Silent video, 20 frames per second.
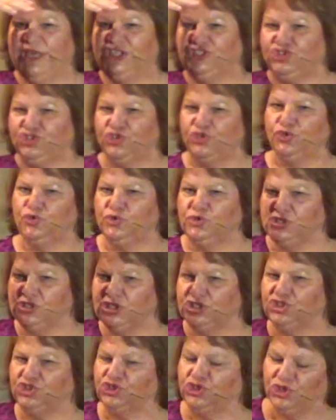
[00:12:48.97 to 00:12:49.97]
we choose
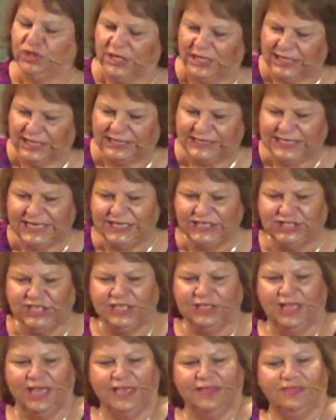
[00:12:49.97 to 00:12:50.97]
a
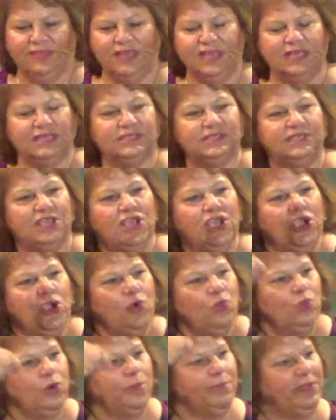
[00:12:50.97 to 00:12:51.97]
teaching like this,
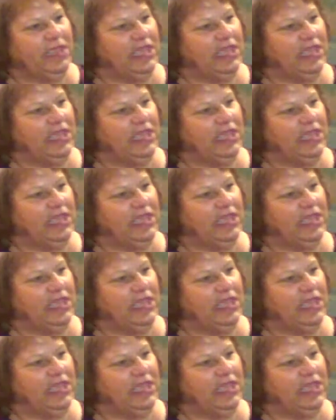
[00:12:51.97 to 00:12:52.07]
we're